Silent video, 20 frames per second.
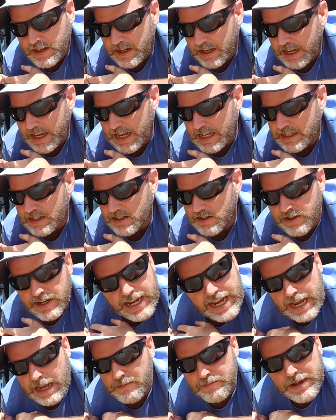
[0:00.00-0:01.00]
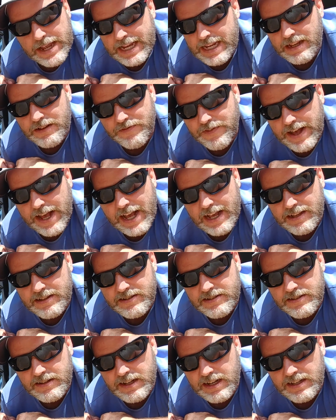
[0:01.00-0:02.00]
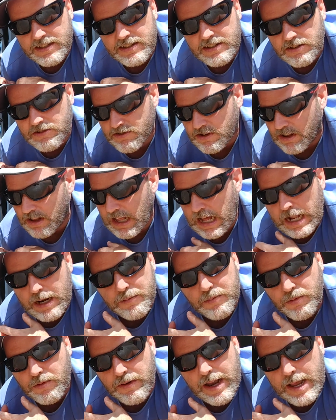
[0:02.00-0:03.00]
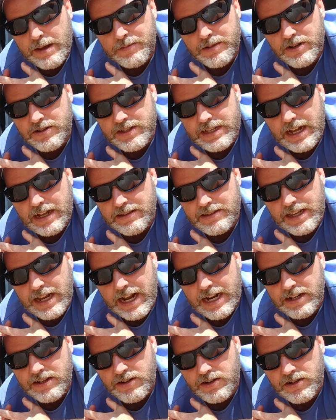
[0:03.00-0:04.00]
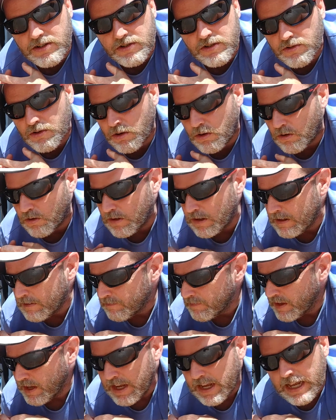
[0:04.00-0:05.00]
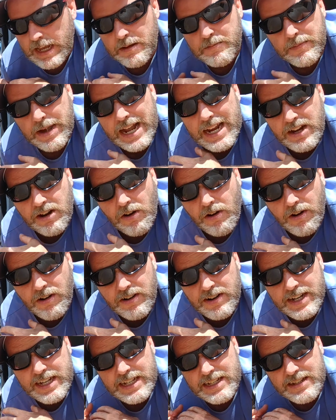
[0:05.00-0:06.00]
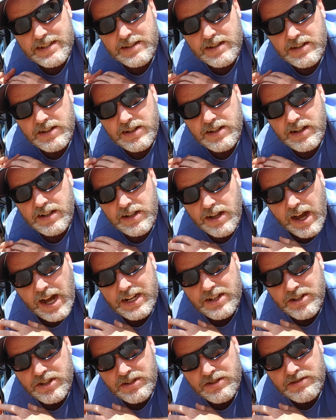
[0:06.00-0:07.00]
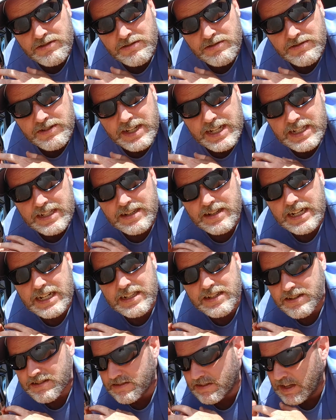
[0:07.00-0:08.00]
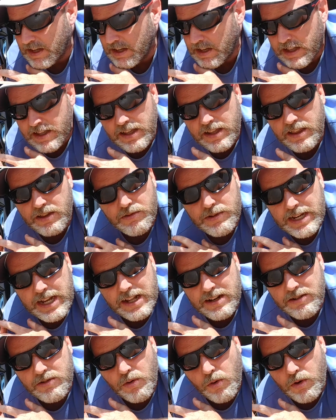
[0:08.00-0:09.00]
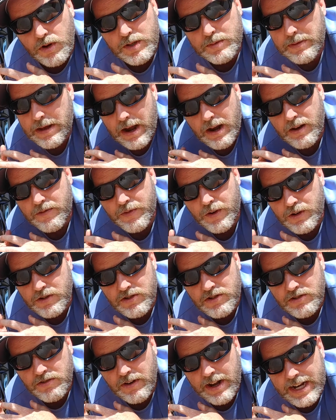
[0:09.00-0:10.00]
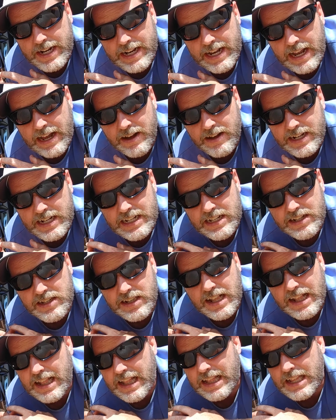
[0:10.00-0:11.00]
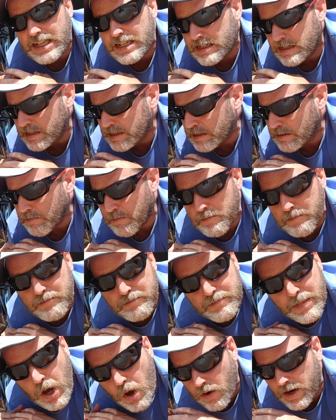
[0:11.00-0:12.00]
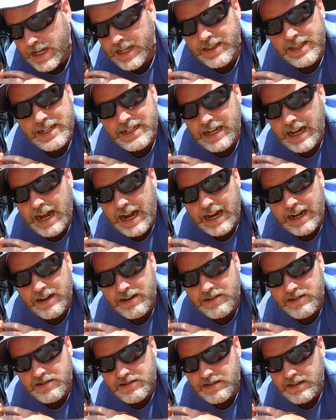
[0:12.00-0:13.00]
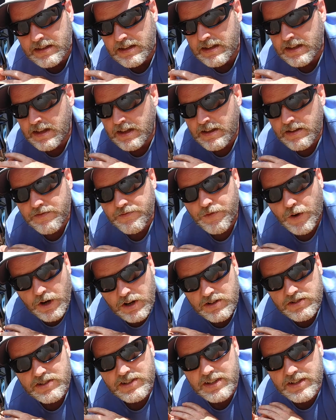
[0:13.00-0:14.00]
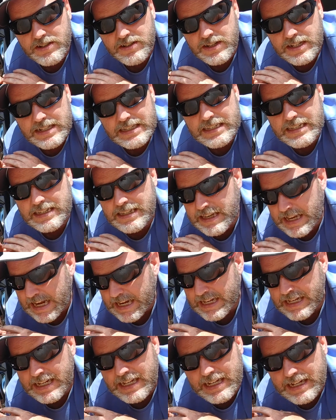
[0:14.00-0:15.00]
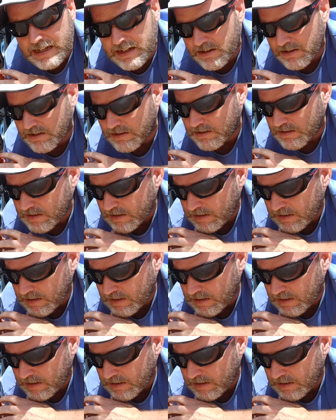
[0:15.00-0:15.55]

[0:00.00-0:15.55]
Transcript: And you can't make it fast because there's a lot of parameters outside of your control. And my car is not tuned. It's the 300 horsepower version right now, and it's smoking the tires. First and second gear,